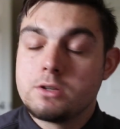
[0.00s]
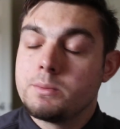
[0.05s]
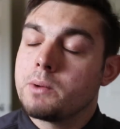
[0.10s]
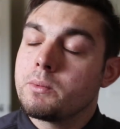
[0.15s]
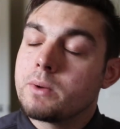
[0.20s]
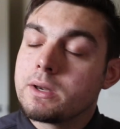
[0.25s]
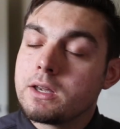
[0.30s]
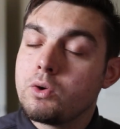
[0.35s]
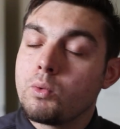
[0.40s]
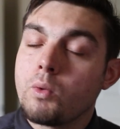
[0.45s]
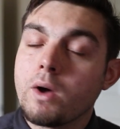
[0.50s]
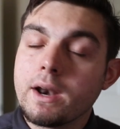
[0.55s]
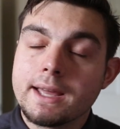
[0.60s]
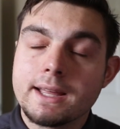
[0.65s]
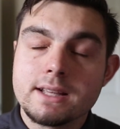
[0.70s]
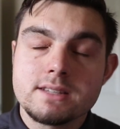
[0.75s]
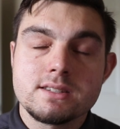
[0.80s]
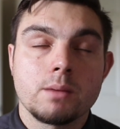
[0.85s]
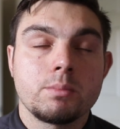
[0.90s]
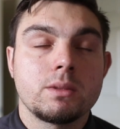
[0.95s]
but when you want to
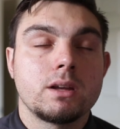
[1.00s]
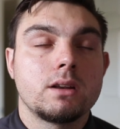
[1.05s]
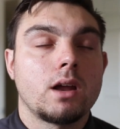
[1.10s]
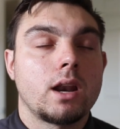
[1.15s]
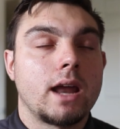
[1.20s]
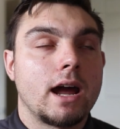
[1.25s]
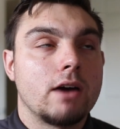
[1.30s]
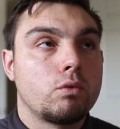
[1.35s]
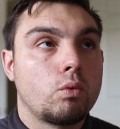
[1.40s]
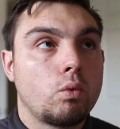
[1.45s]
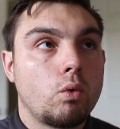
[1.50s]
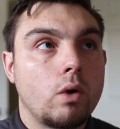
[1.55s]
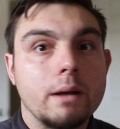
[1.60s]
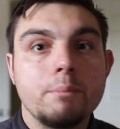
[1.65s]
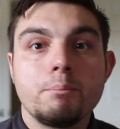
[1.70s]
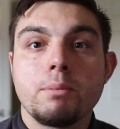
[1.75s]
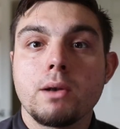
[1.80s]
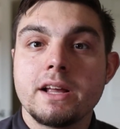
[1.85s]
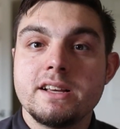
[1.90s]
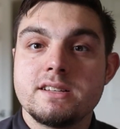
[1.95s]
get something done, have
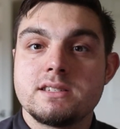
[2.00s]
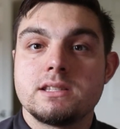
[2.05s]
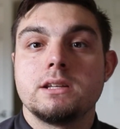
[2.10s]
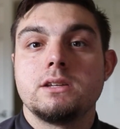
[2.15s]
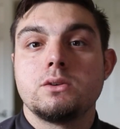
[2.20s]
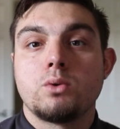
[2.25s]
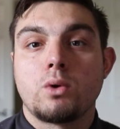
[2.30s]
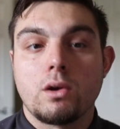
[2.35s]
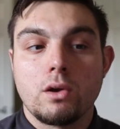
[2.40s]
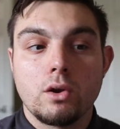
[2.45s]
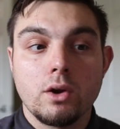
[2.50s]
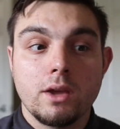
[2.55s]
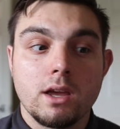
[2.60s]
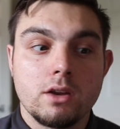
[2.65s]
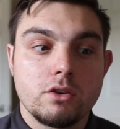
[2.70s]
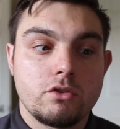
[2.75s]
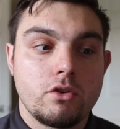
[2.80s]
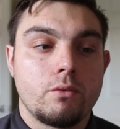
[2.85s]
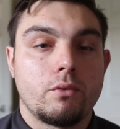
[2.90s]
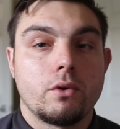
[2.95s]
one place that you are
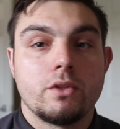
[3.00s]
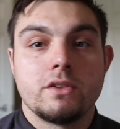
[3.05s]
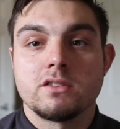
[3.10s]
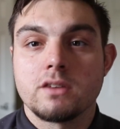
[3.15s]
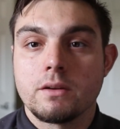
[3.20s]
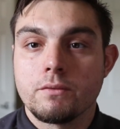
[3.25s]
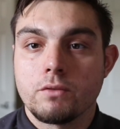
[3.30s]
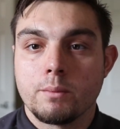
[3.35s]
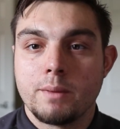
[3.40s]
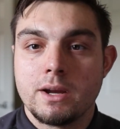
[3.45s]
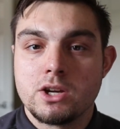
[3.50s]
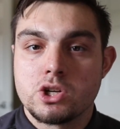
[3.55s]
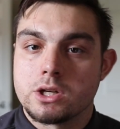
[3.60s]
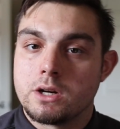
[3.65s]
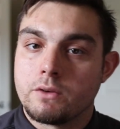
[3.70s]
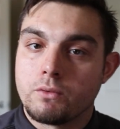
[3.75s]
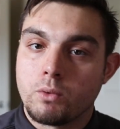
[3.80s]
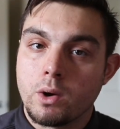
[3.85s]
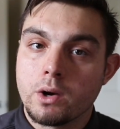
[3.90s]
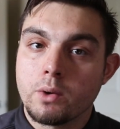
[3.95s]
looking to for this information
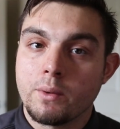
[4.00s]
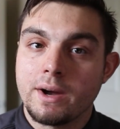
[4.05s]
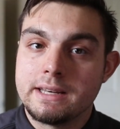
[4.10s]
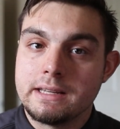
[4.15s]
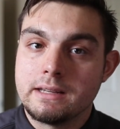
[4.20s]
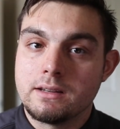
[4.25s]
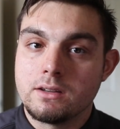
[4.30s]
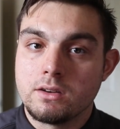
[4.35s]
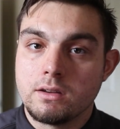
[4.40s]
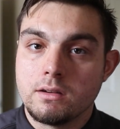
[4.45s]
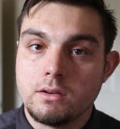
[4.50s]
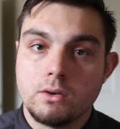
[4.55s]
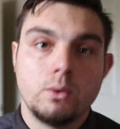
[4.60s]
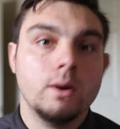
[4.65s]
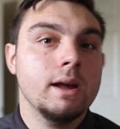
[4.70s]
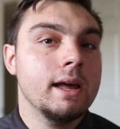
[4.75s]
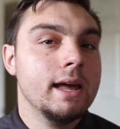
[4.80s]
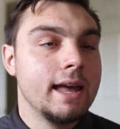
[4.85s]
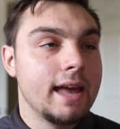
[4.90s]
of what do I need to do,